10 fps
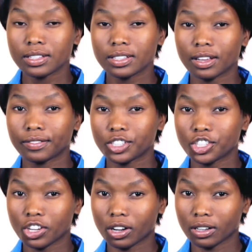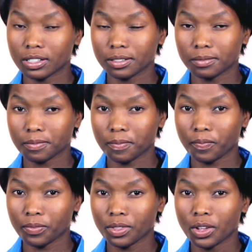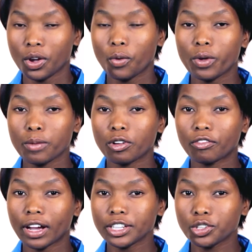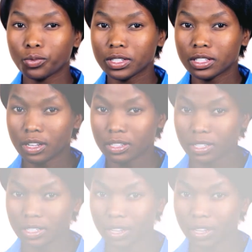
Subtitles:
Service charge. We provide you with certain